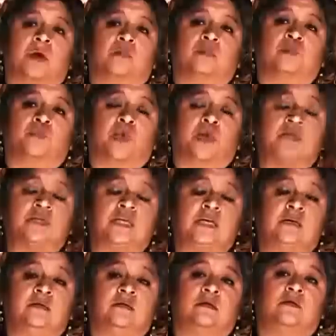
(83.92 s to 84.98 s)
I was
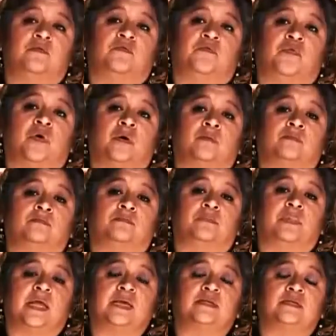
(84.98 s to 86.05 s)
renting from
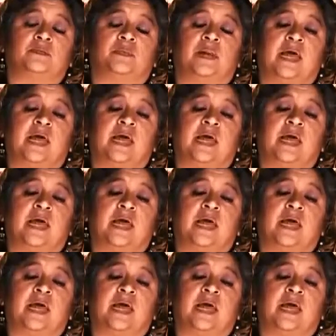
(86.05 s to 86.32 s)
place to